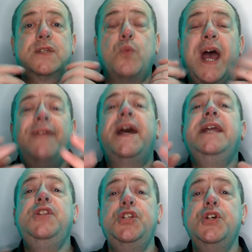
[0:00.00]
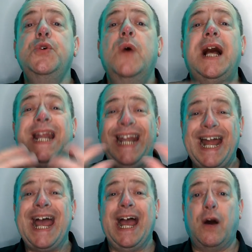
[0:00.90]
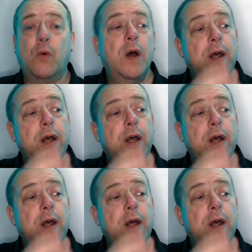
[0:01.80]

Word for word: where they do allow